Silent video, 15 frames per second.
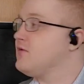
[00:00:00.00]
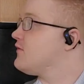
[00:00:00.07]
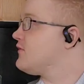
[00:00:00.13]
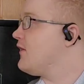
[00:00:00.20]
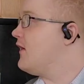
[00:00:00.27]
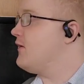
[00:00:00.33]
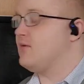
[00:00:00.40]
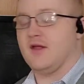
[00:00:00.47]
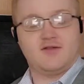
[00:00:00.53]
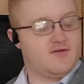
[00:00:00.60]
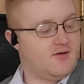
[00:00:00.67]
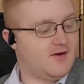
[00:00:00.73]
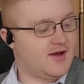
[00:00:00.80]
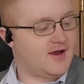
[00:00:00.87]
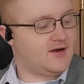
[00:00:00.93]
So let's
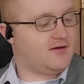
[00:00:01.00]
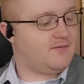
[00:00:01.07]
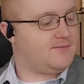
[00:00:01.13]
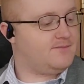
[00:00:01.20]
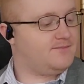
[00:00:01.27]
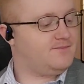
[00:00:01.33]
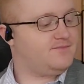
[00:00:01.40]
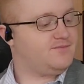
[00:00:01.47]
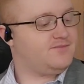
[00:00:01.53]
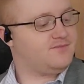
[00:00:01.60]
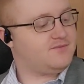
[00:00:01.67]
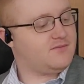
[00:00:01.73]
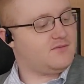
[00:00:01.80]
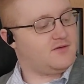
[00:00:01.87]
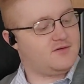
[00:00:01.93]
go ahead and
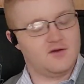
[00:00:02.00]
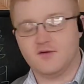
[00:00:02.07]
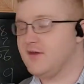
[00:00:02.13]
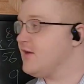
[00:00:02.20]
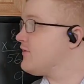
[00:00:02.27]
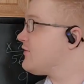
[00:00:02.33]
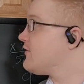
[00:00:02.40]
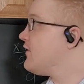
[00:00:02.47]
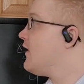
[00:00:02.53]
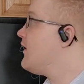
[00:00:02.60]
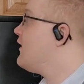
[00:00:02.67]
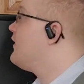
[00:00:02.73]
do this.